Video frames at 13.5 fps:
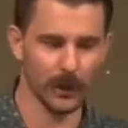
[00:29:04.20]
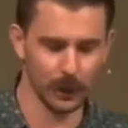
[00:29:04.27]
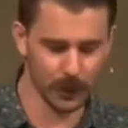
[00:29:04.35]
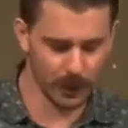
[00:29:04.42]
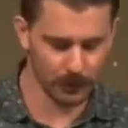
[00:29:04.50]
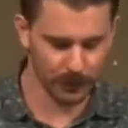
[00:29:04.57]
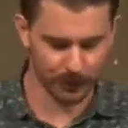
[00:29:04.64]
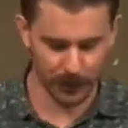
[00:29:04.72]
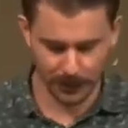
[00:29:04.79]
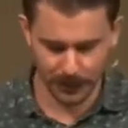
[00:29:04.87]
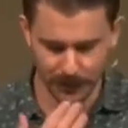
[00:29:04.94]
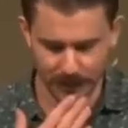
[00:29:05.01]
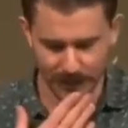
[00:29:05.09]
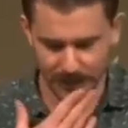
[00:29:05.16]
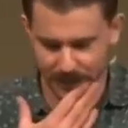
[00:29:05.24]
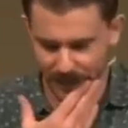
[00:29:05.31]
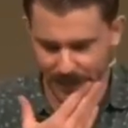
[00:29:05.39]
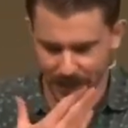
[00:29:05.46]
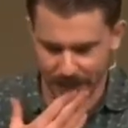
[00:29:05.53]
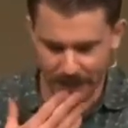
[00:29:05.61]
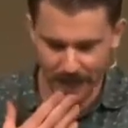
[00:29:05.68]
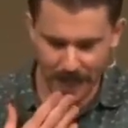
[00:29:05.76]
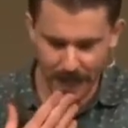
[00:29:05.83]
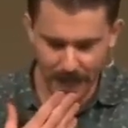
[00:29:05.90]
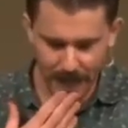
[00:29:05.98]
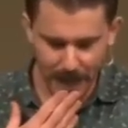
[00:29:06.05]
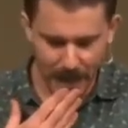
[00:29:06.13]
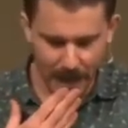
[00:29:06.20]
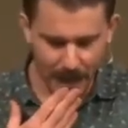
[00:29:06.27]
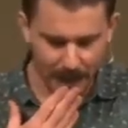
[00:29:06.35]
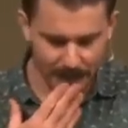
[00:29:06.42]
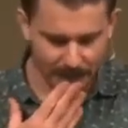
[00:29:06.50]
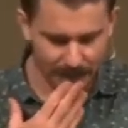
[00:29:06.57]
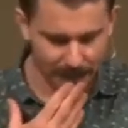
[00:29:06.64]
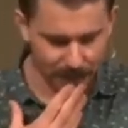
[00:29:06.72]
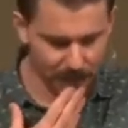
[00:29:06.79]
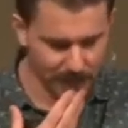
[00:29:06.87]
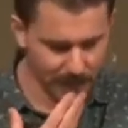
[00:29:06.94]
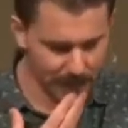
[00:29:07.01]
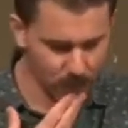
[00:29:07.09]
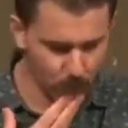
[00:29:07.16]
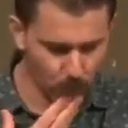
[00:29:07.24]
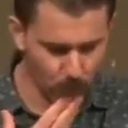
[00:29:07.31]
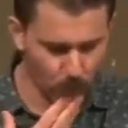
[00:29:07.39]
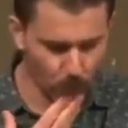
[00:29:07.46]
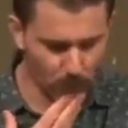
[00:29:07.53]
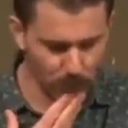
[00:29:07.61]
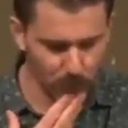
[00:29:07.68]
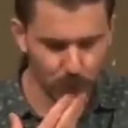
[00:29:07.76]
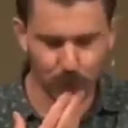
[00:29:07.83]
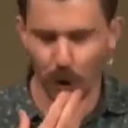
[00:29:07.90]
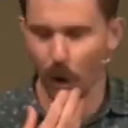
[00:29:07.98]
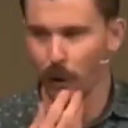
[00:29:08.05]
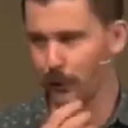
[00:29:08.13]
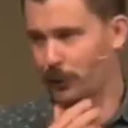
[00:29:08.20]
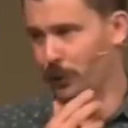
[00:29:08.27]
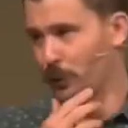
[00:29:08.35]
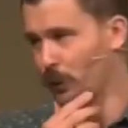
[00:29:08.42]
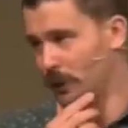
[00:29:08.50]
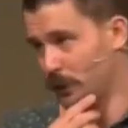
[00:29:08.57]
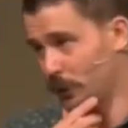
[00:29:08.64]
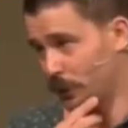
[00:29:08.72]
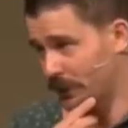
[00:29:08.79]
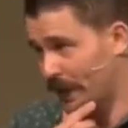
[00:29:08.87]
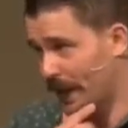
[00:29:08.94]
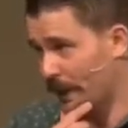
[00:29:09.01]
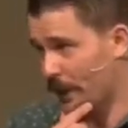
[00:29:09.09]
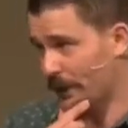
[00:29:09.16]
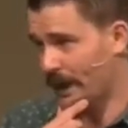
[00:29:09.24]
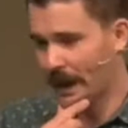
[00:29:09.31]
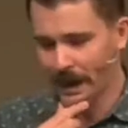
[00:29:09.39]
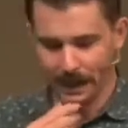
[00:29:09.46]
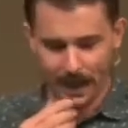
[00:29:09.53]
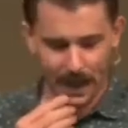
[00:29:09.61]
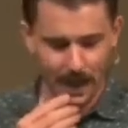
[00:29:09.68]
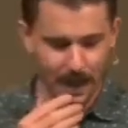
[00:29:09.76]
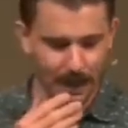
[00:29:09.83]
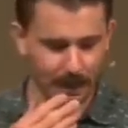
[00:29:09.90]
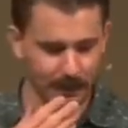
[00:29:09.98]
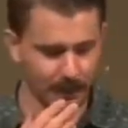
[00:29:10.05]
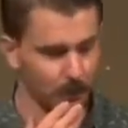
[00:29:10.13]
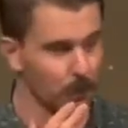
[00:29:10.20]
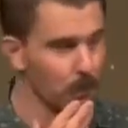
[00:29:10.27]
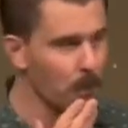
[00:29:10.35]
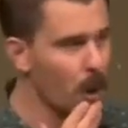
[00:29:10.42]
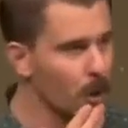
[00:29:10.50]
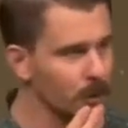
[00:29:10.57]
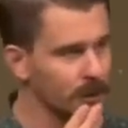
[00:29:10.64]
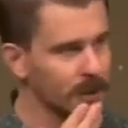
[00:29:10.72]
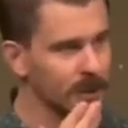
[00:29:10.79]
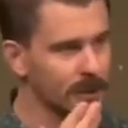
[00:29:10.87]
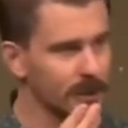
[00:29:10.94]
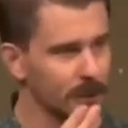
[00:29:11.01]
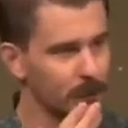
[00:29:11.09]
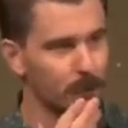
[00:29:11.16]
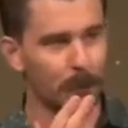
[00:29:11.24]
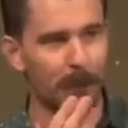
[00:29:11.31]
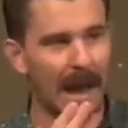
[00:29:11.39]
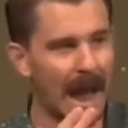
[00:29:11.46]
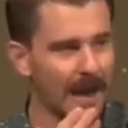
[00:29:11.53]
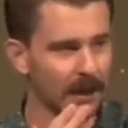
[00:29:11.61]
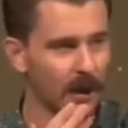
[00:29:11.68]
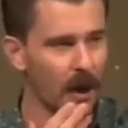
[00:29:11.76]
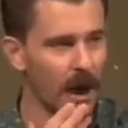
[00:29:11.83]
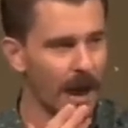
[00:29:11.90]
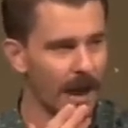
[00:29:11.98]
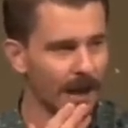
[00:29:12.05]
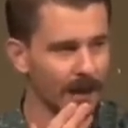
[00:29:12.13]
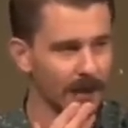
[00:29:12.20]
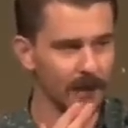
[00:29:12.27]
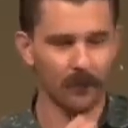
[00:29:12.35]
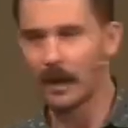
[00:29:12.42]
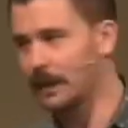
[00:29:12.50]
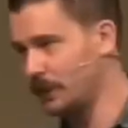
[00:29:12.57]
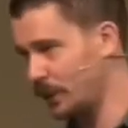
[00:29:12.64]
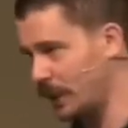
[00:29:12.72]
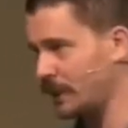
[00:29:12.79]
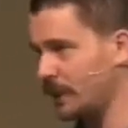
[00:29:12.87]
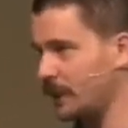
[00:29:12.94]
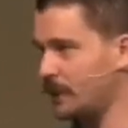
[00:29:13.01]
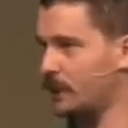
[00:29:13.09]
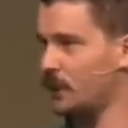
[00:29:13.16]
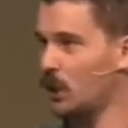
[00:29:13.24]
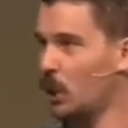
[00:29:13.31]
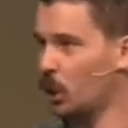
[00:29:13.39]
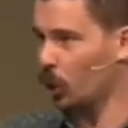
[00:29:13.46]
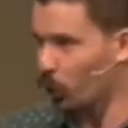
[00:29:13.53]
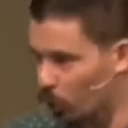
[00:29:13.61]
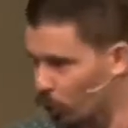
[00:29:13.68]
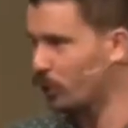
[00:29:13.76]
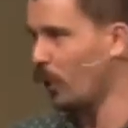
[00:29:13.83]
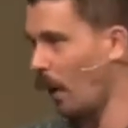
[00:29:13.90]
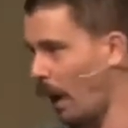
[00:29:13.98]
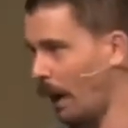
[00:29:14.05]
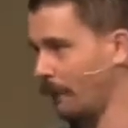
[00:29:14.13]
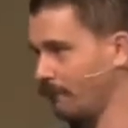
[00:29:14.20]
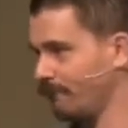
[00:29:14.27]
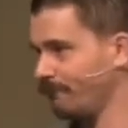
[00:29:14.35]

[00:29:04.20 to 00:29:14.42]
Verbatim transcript: when you come to verses 16 uh, and 17. What you don't do is you say, okay, uh, Moses, bad guy, right? Jesus, good guy.